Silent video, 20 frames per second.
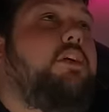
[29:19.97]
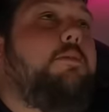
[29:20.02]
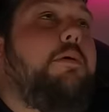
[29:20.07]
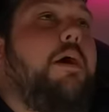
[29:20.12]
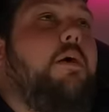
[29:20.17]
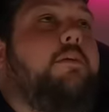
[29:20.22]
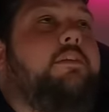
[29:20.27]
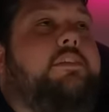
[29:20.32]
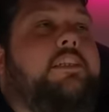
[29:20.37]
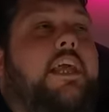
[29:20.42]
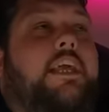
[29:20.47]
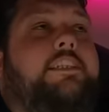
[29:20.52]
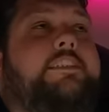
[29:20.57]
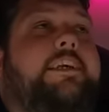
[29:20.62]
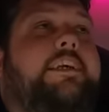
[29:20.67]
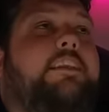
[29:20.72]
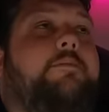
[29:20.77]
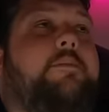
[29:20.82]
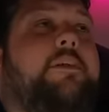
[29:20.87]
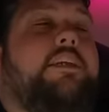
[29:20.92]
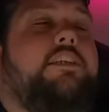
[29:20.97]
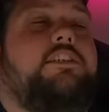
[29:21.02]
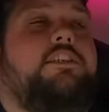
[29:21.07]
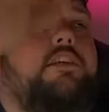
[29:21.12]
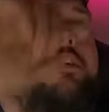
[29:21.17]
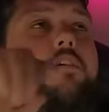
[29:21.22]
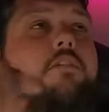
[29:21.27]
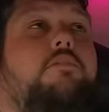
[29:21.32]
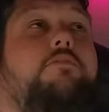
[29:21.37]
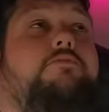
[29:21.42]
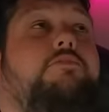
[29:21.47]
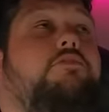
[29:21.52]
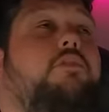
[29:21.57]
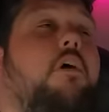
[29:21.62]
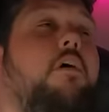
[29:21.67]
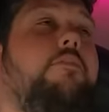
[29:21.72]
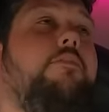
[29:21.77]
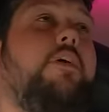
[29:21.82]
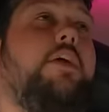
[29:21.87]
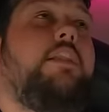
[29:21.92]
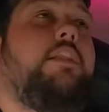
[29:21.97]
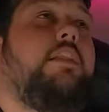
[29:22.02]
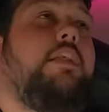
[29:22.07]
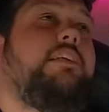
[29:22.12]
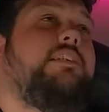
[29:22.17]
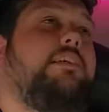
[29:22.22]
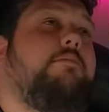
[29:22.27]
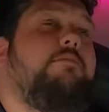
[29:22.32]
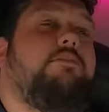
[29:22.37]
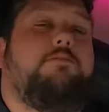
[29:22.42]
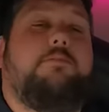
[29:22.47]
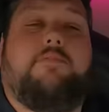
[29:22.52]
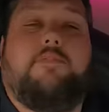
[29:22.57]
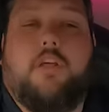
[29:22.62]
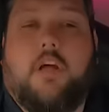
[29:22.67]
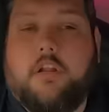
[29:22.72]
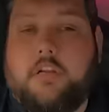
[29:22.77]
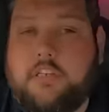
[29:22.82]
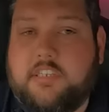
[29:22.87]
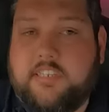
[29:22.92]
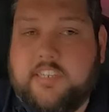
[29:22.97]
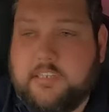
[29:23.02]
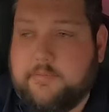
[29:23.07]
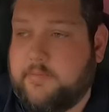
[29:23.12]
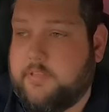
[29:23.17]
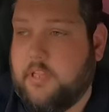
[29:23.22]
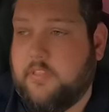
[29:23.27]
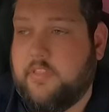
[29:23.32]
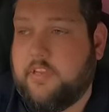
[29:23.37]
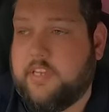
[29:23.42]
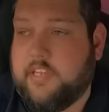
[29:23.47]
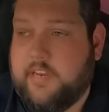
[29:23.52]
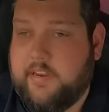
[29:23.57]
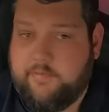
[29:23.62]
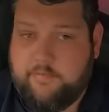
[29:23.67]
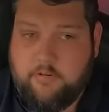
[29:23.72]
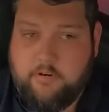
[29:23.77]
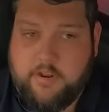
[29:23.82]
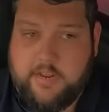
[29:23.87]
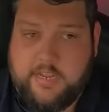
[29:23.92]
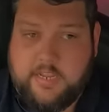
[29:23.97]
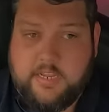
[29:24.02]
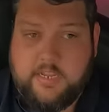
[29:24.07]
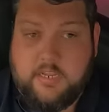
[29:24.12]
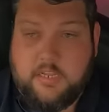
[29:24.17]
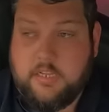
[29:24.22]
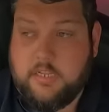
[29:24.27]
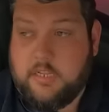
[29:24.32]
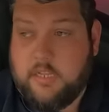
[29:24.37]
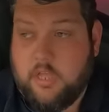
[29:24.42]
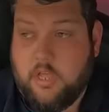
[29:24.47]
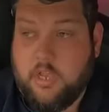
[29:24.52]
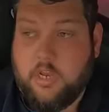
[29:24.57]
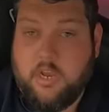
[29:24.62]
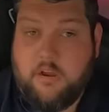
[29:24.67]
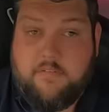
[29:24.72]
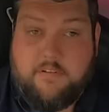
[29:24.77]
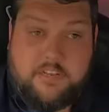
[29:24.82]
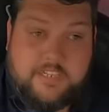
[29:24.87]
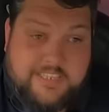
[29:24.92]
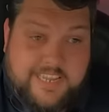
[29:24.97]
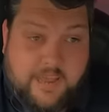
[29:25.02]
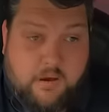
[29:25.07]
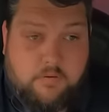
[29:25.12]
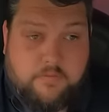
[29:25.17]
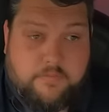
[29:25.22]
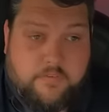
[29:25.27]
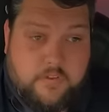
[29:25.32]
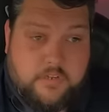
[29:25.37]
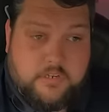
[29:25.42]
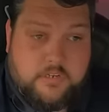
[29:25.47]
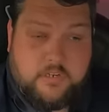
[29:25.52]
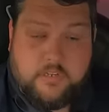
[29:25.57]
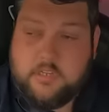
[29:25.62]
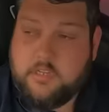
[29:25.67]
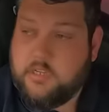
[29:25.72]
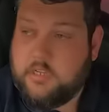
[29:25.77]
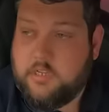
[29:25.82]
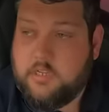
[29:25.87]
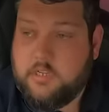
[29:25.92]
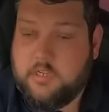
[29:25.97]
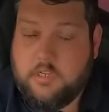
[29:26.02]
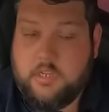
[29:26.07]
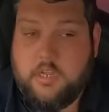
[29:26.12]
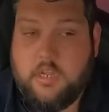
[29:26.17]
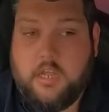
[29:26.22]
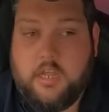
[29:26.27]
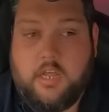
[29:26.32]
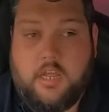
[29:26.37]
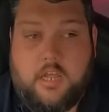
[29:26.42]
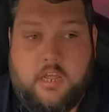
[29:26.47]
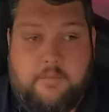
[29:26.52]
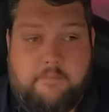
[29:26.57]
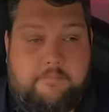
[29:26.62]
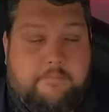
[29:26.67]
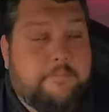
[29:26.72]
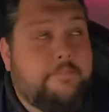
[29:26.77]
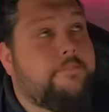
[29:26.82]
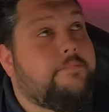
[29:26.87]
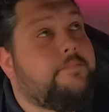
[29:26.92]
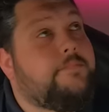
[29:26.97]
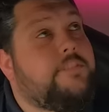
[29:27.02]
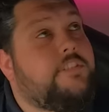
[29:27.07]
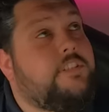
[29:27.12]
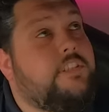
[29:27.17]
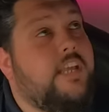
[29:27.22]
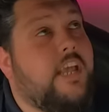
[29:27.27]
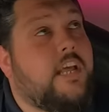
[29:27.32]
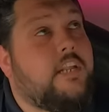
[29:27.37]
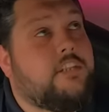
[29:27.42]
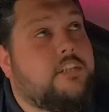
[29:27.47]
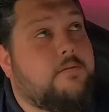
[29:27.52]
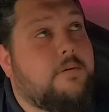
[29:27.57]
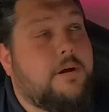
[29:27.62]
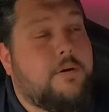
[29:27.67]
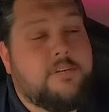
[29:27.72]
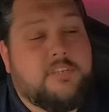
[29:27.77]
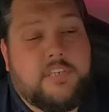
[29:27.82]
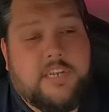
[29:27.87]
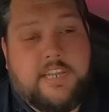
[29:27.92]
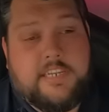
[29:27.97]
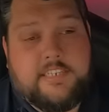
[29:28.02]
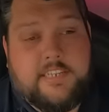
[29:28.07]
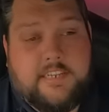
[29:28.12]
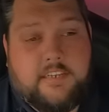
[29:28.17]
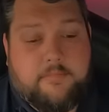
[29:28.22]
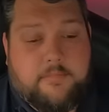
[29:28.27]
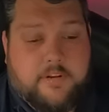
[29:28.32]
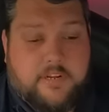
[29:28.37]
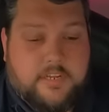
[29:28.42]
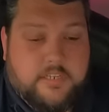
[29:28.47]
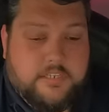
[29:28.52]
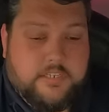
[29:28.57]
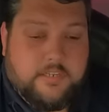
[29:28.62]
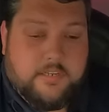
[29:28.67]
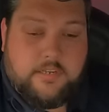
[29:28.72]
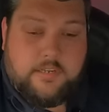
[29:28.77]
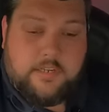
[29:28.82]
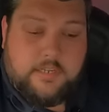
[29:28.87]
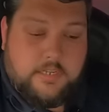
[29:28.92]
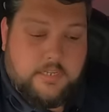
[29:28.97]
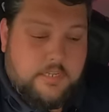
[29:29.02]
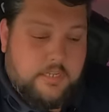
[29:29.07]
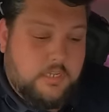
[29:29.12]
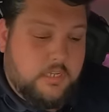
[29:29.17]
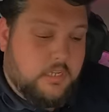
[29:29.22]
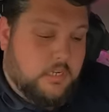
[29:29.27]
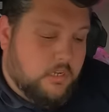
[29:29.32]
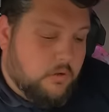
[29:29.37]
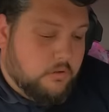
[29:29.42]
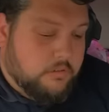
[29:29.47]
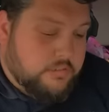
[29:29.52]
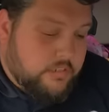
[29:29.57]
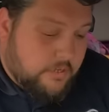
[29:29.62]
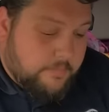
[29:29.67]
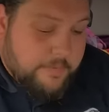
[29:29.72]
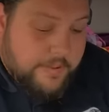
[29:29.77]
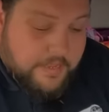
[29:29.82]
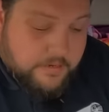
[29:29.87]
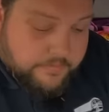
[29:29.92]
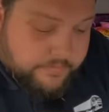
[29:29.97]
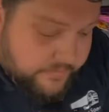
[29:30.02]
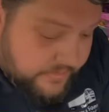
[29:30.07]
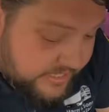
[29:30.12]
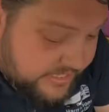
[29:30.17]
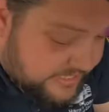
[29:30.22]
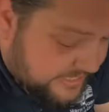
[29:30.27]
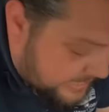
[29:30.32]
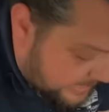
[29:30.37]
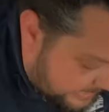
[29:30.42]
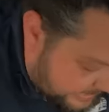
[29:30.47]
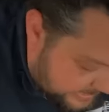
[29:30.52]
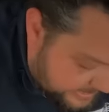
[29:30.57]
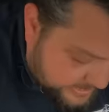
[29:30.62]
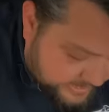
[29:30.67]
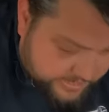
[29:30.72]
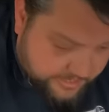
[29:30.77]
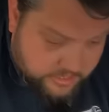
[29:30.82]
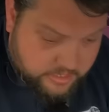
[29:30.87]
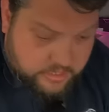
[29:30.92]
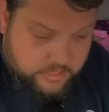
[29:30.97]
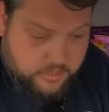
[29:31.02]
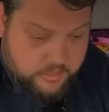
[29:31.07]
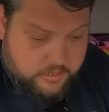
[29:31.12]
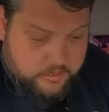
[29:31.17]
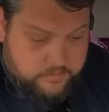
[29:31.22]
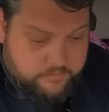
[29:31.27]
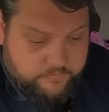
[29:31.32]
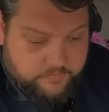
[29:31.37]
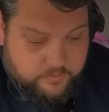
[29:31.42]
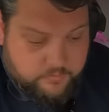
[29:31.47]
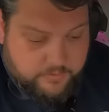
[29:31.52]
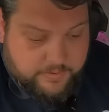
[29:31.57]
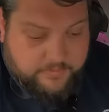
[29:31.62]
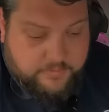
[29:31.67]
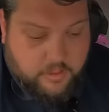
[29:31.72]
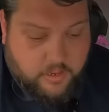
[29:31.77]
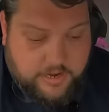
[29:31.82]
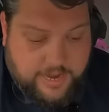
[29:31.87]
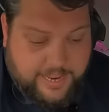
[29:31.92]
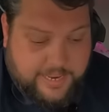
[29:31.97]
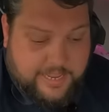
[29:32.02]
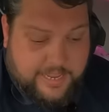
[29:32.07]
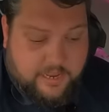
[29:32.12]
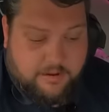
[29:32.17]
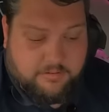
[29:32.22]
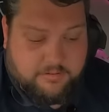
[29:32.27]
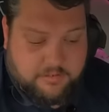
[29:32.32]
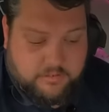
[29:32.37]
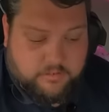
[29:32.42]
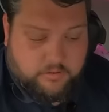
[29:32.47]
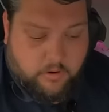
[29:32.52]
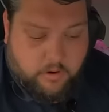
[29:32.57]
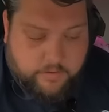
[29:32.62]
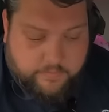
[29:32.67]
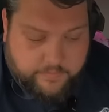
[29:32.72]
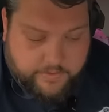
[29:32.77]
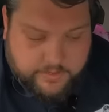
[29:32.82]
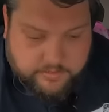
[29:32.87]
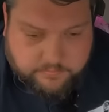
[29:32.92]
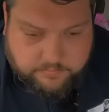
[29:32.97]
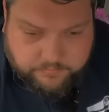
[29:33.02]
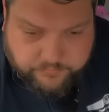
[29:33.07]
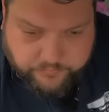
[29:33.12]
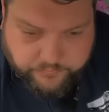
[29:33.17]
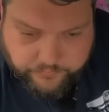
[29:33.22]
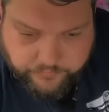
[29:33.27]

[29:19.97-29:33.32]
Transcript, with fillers: 2 hours and 18 minutes of driving. That's how much we've done since we've done the delivery earlier in Telford. Yeah, 2 hours and 18 minutes. Not too bad. For the day, we've done 8 hours driving.